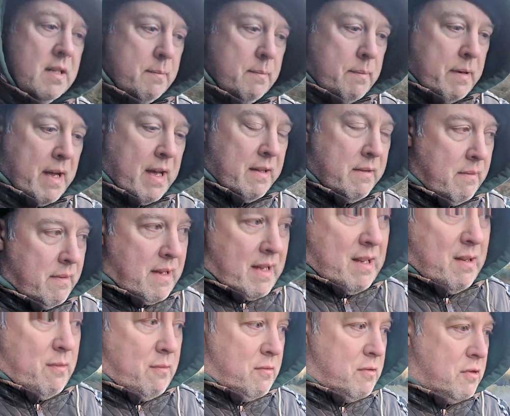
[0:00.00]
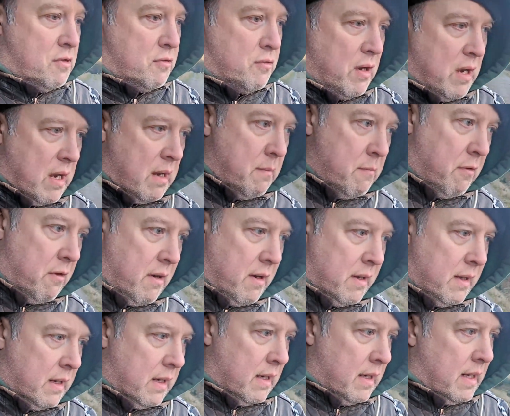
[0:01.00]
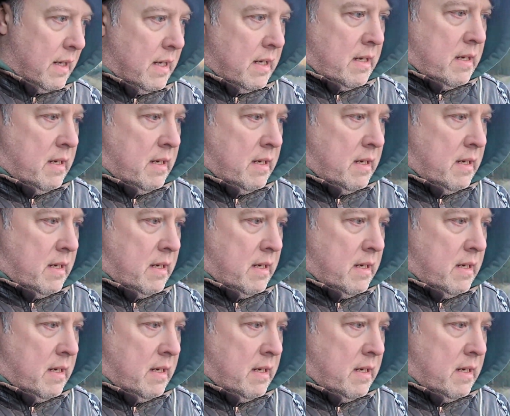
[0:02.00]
pathway or stream or anything like that.